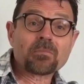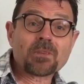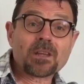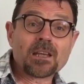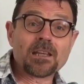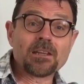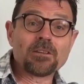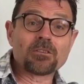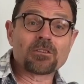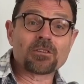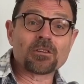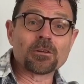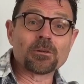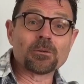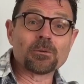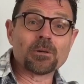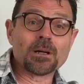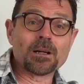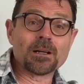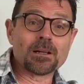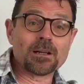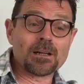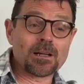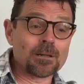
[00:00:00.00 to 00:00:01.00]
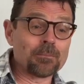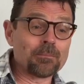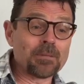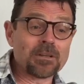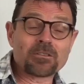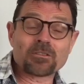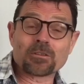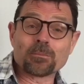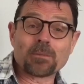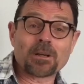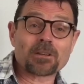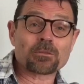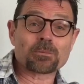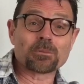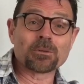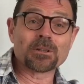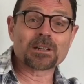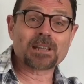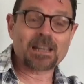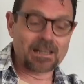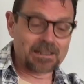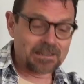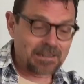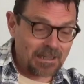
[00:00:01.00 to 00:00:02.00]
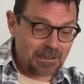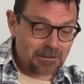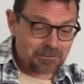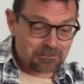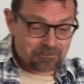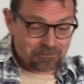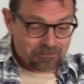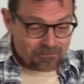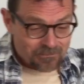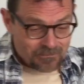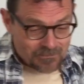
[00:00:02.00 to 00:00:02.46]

into our mental maths workout now.